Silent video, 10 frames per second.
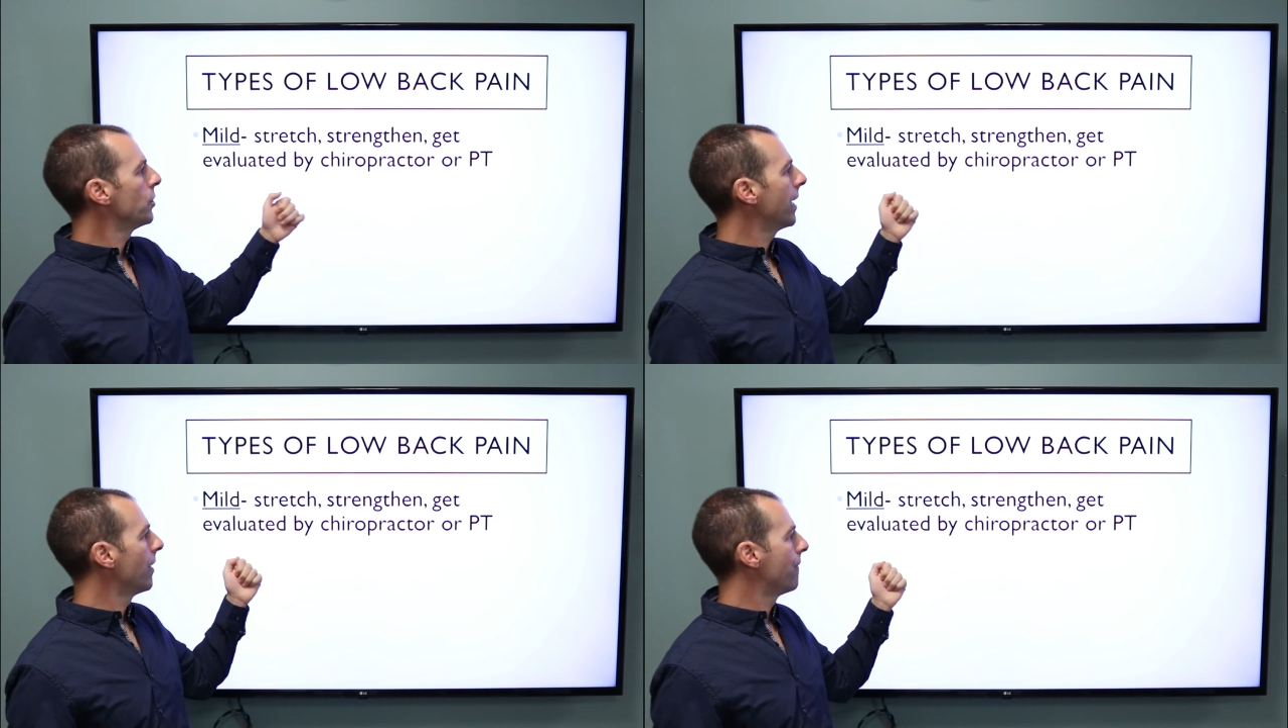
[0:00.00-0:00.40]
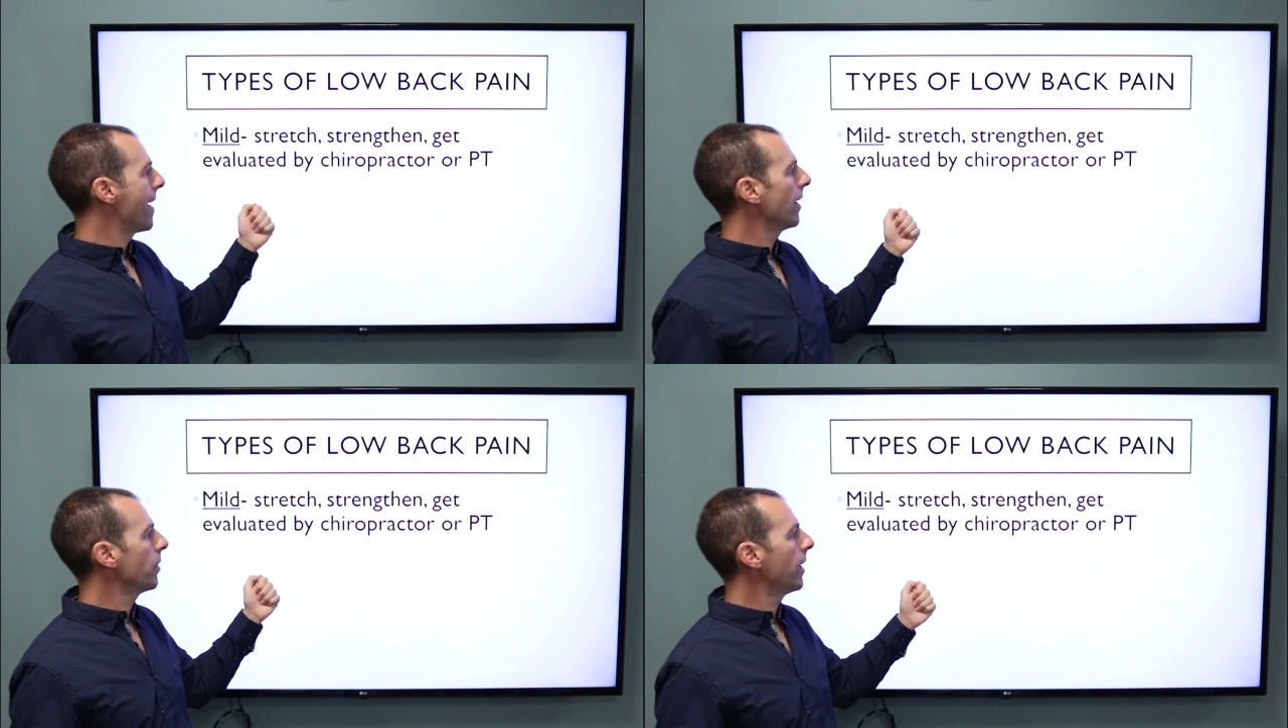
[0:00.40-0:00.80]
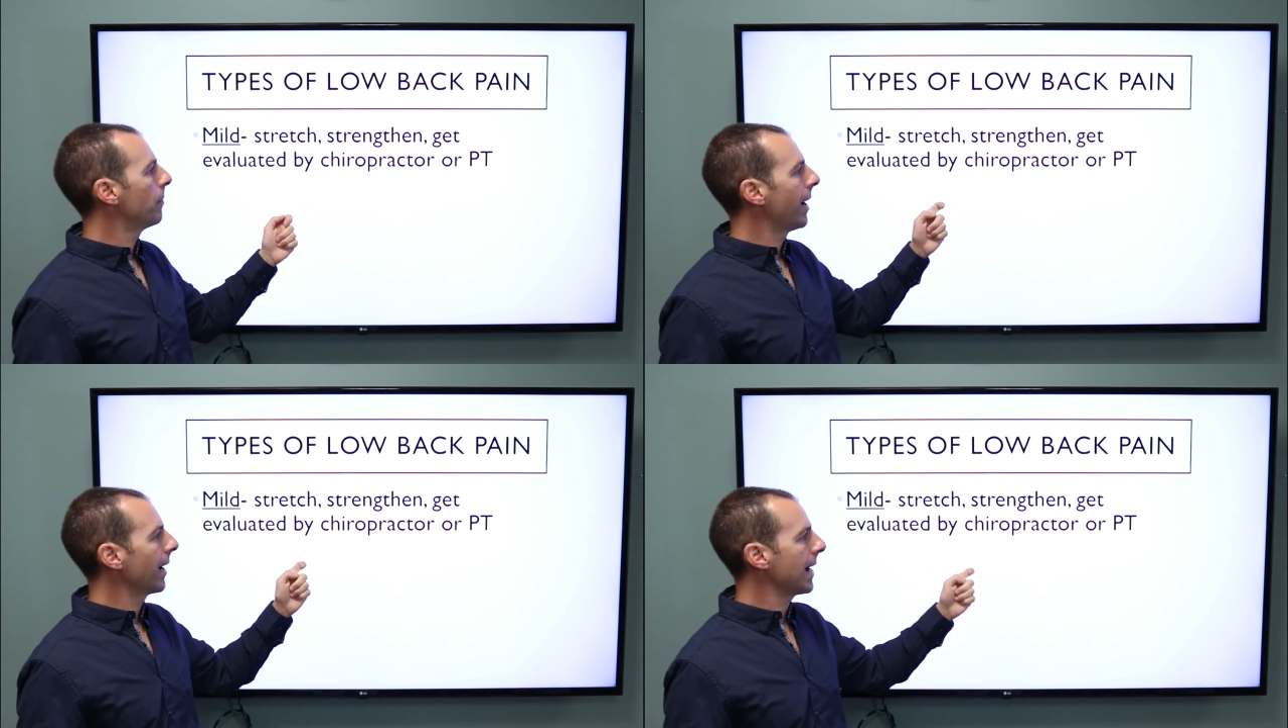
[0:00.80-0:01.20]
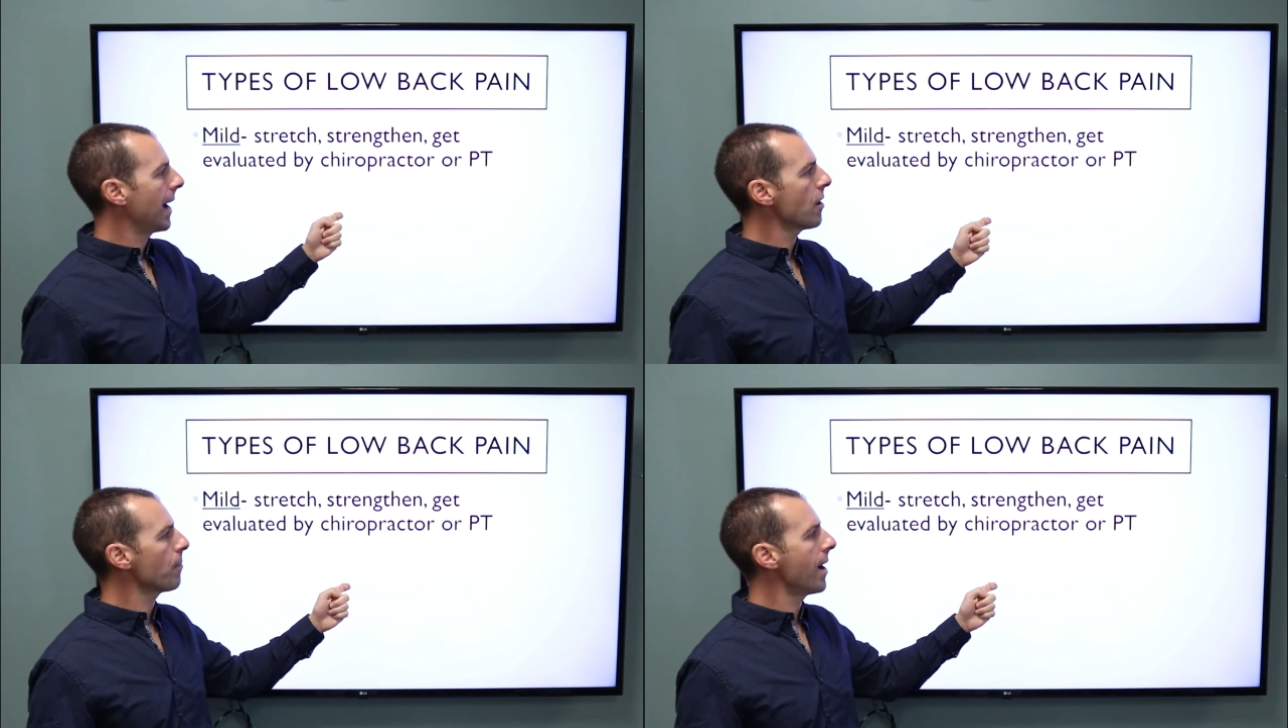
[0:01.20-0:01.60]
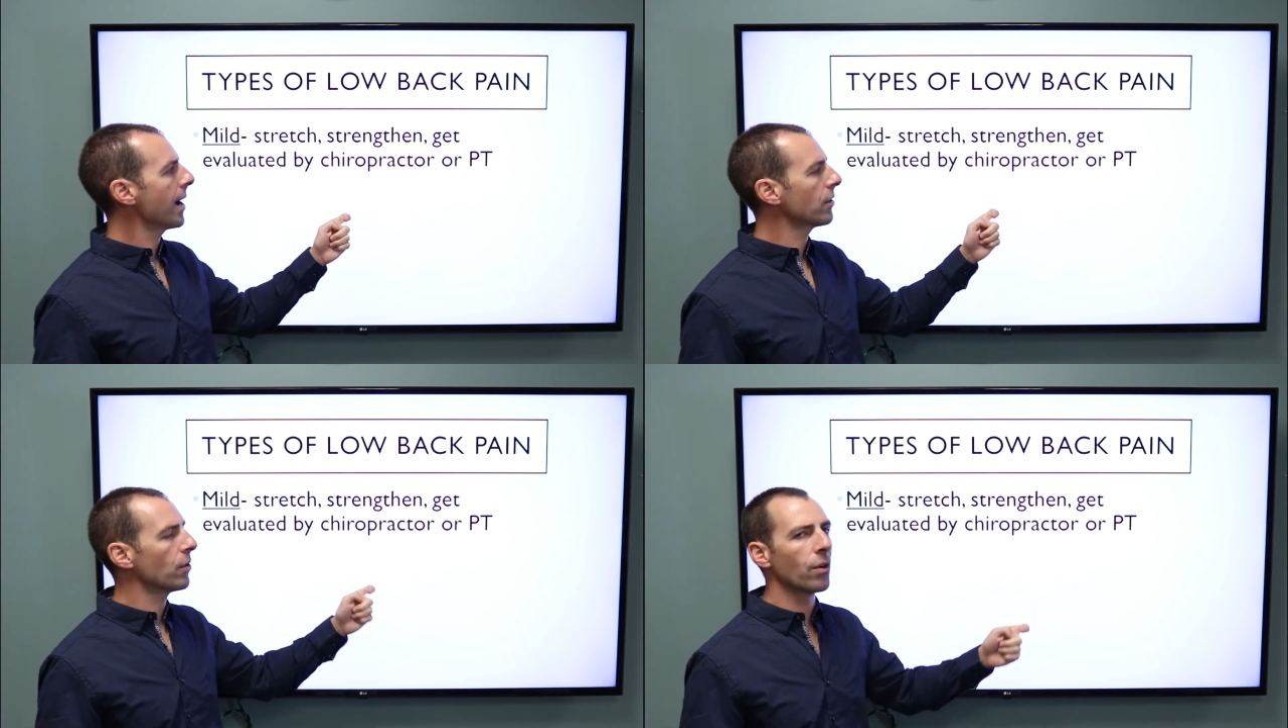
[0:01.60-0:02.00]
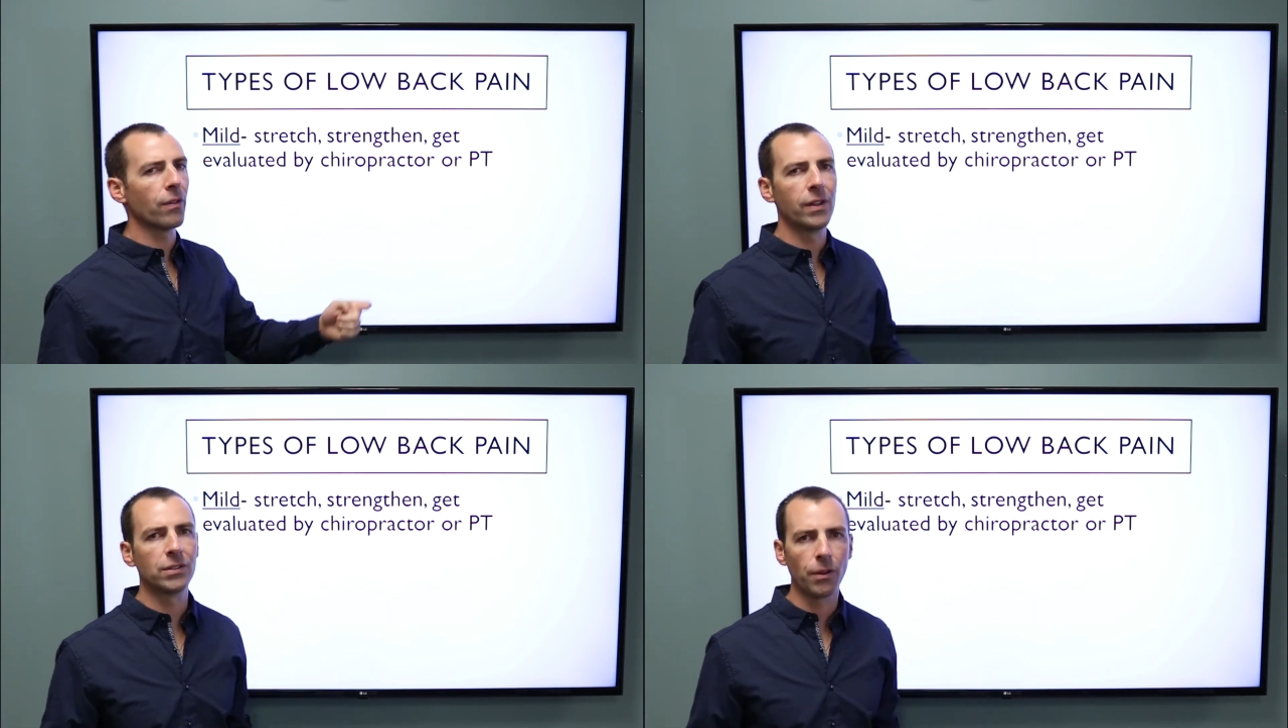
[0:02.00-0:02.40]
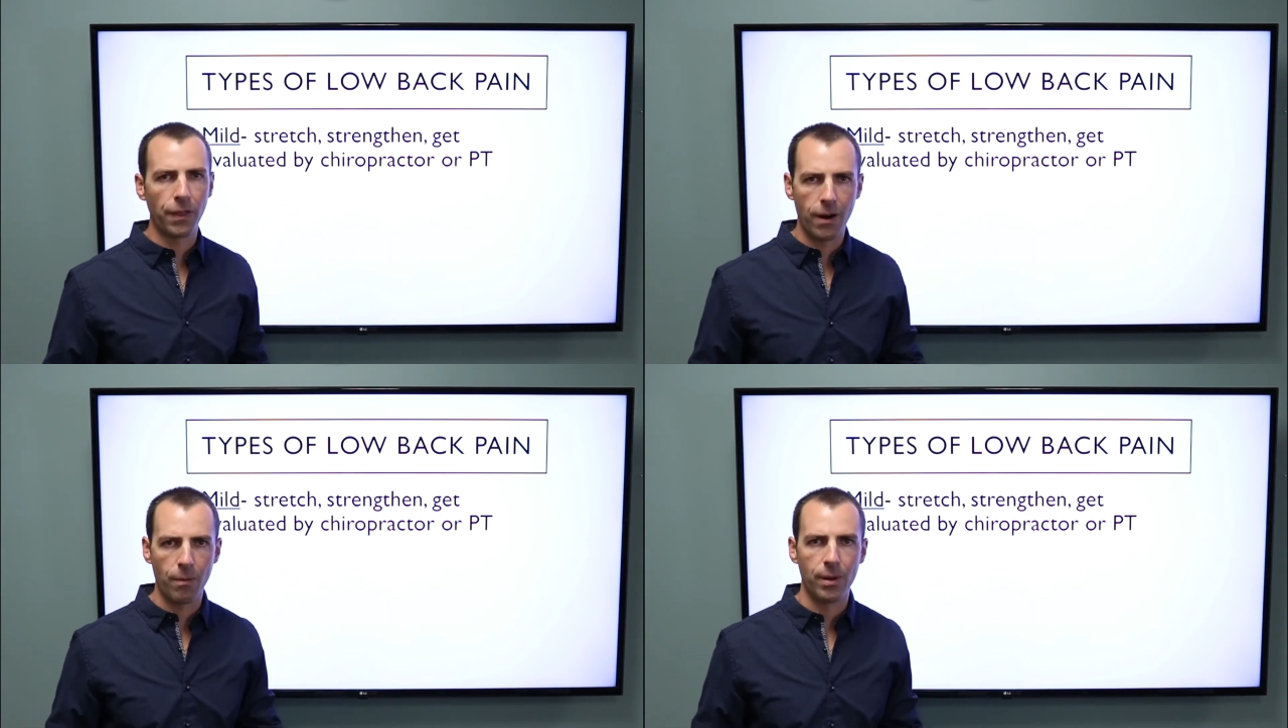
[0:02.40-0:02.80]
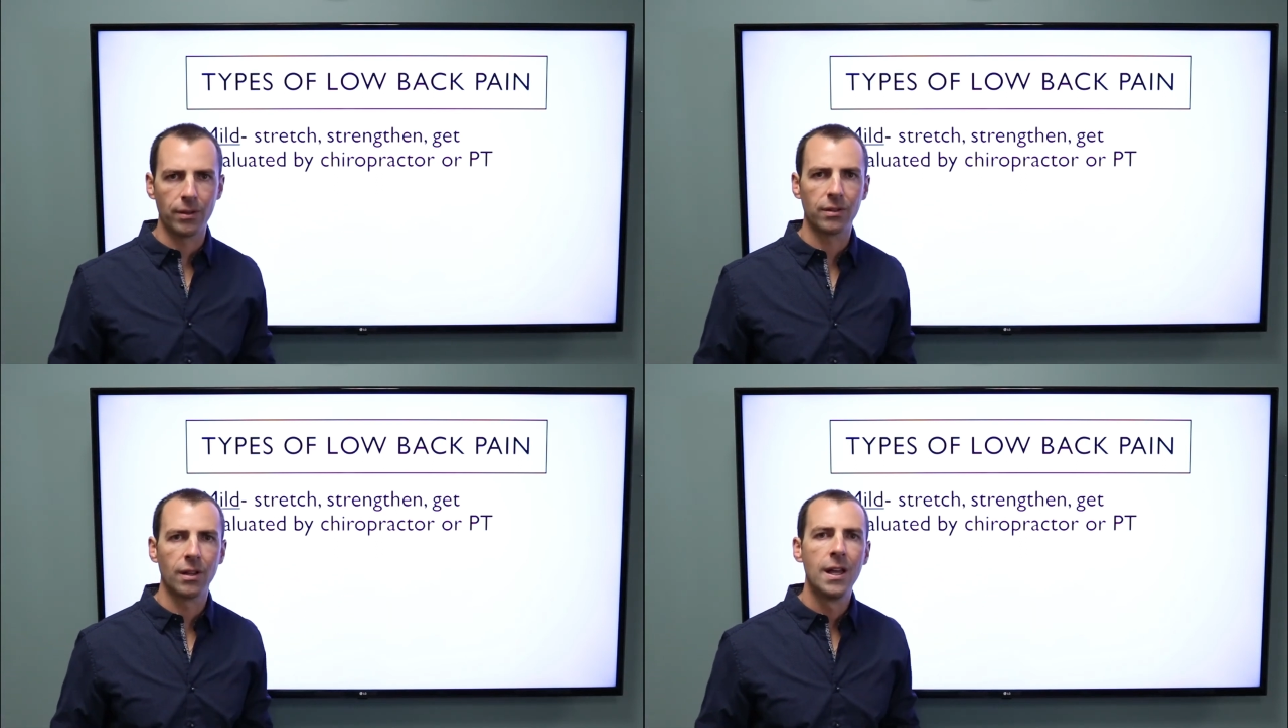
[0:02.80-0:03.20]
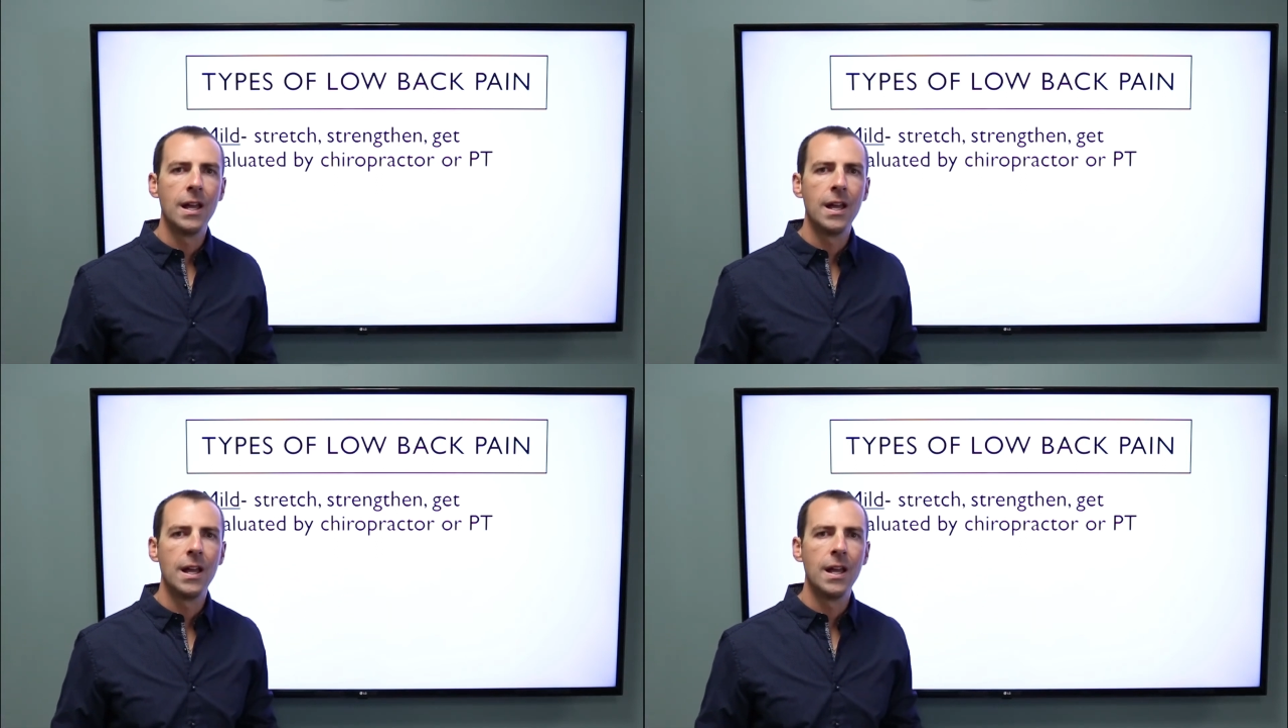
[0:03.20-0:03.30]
get evaluated by a chiropractor or a physical therapist.